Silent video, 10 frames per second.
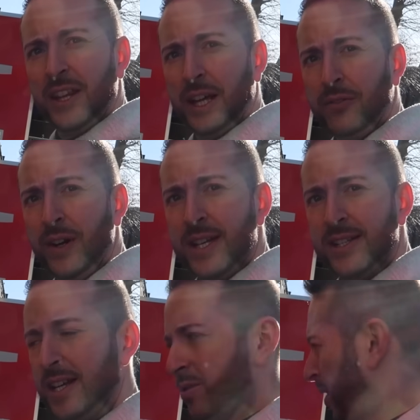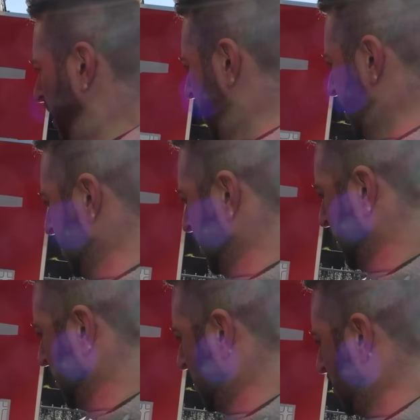Thankfully it says we're here
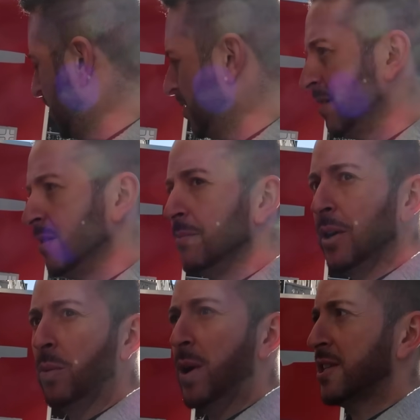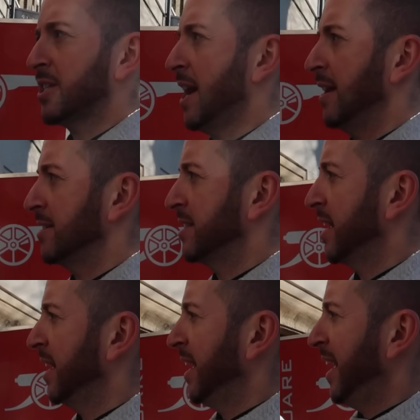by the west stand,
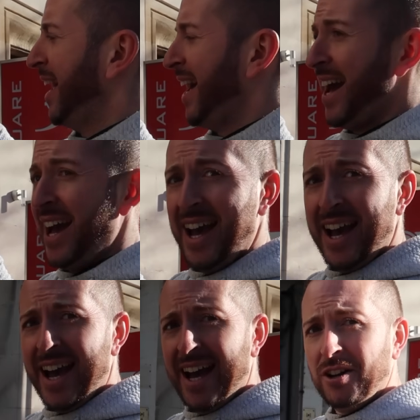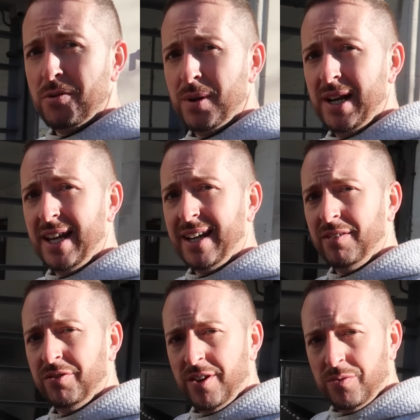and I
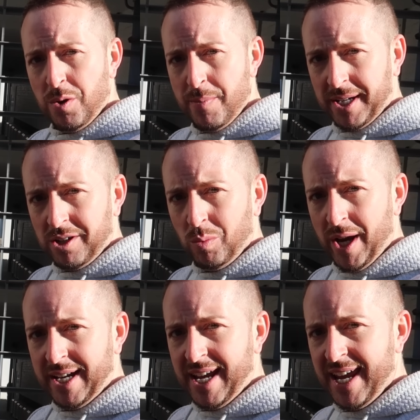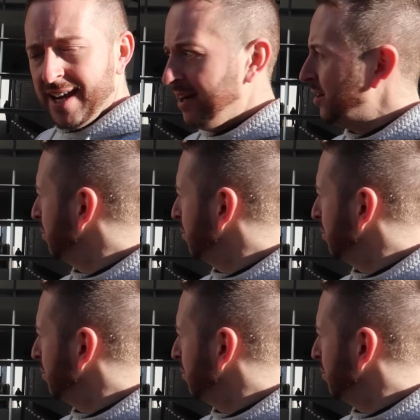believe if we make our way in here